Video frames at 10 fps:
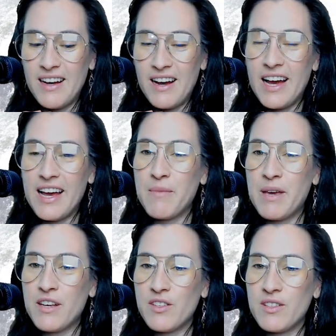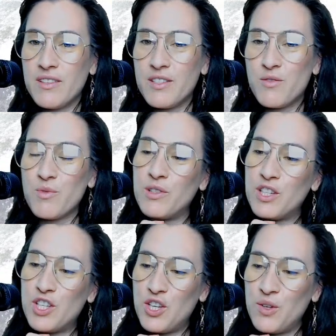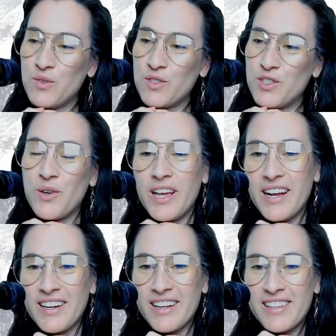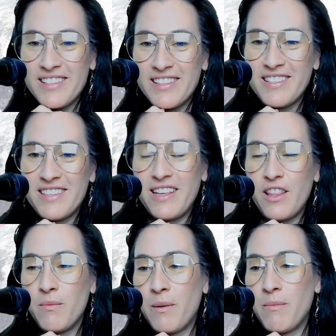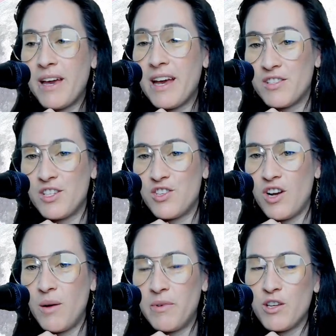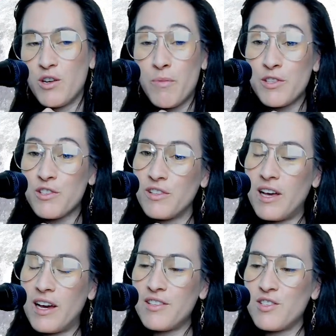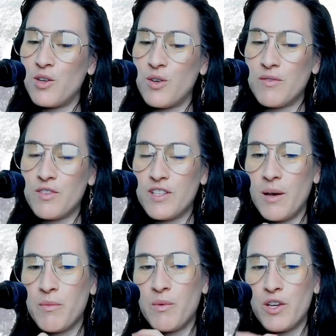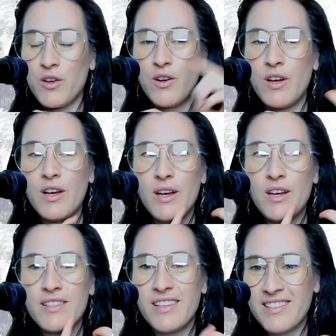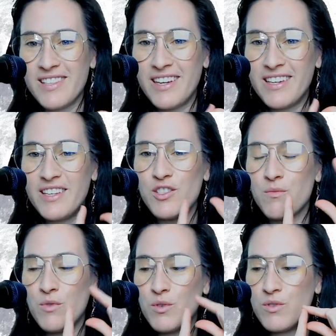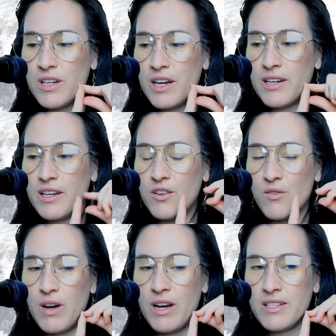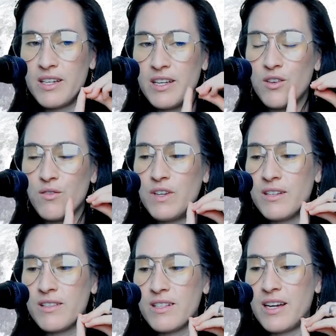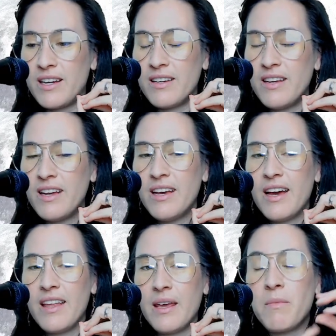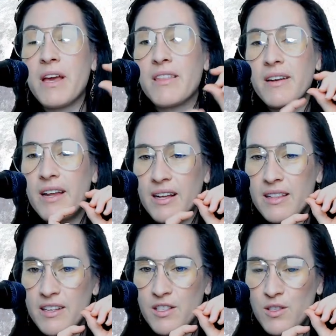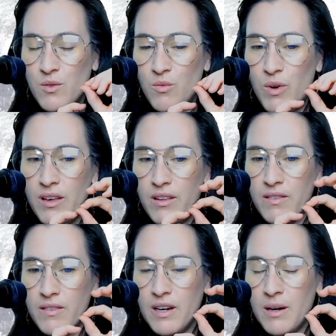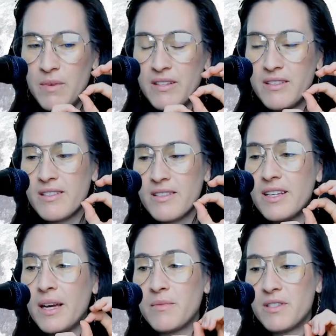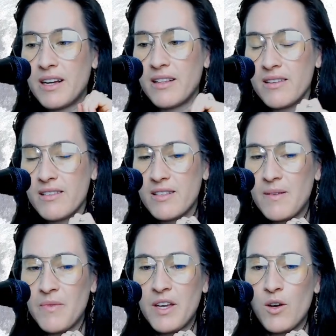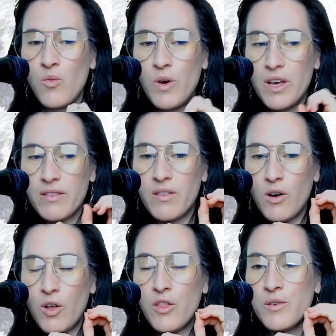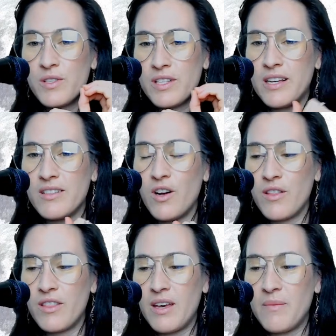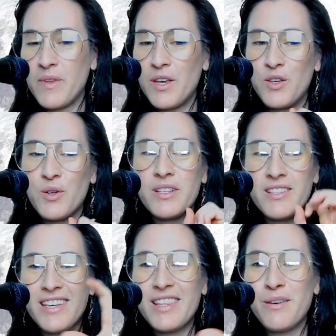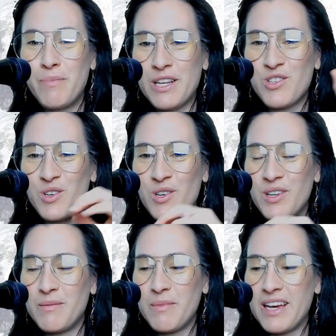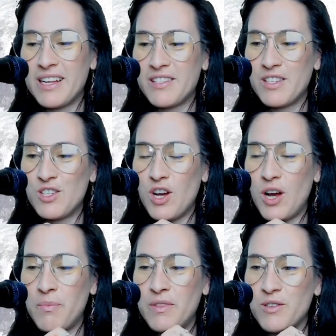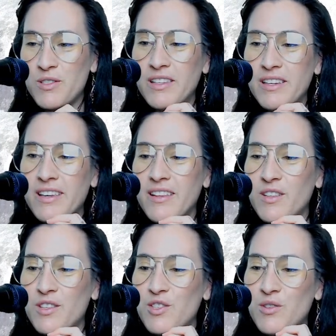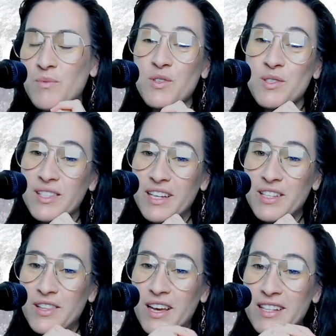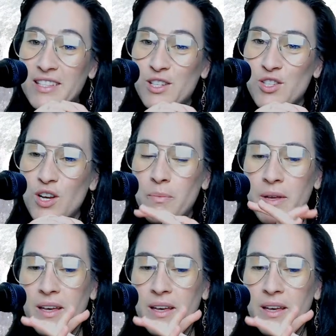I make these really cute Zodiac necklaces and I sell them on my Etsy shop, and they're personalized. So you have to tell me what your sun sign is, your moon sign, and your rising and your Venus sign. And I make the necklace with, it's a stamped necklace with all those signs on them. You can see the picture in my Etsy shop, and there's a link in the description to get to the Etsy shop.